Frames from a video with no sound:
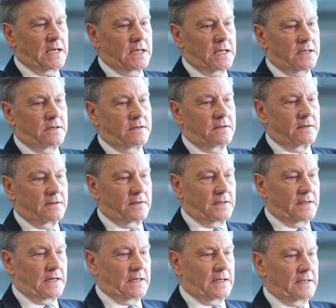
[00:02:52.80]
And
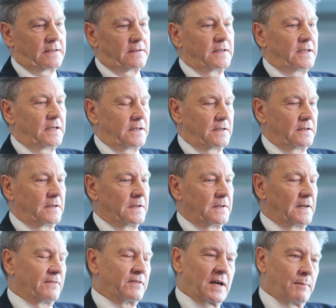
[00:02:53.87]
I think
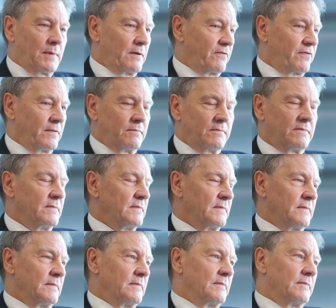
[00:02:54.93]
I've come up from
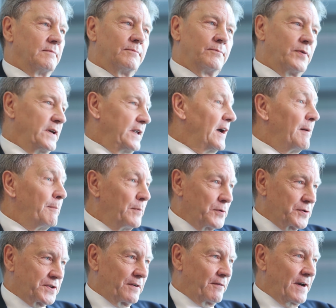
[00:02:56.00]
pretty
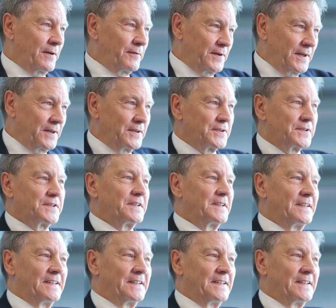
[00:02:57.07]
humble surroundings.